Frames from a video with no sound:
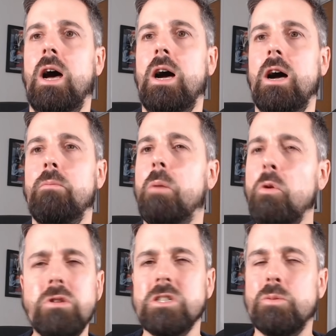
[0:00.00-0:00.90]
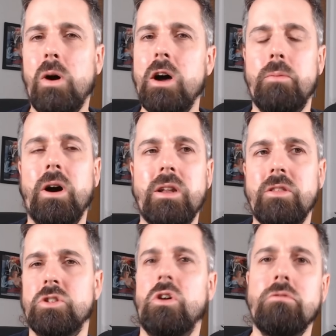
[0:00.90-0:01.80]
I'm always inspired by
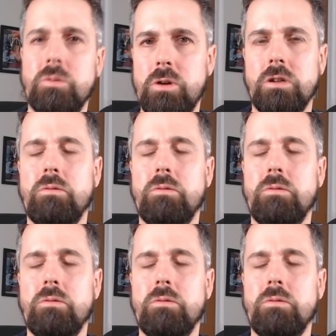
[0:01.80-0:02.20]
another song, to be honest.